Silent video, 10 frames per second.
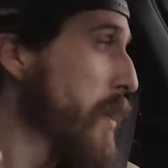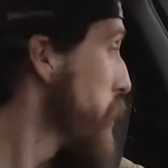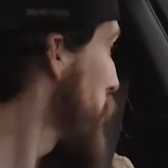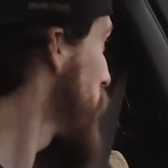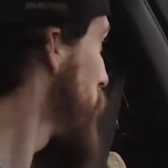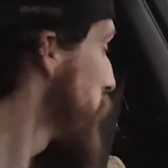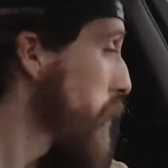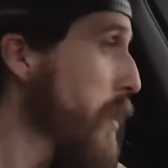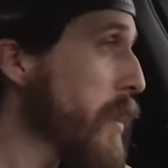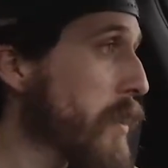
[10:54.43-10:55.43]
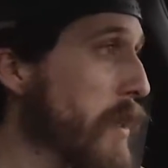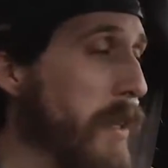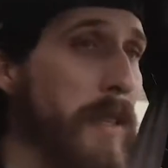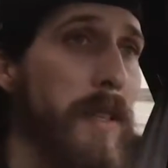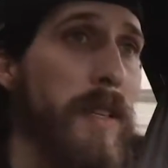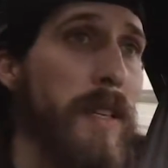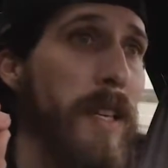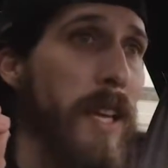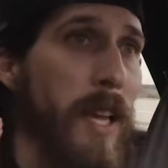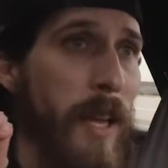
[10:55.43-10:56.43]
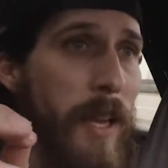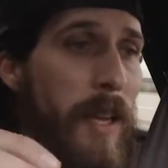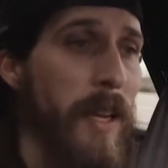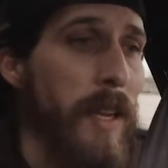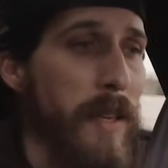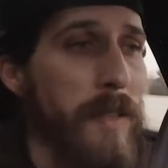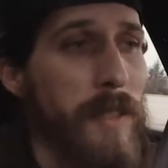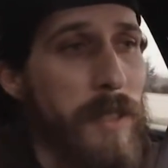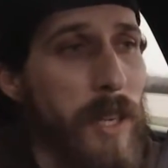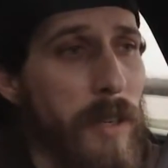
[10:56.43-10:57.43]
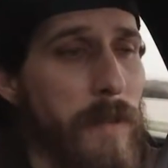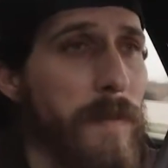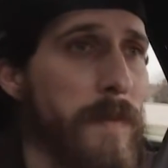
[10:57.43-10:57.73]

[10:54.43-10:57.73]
Let's go this next lane. And let's go.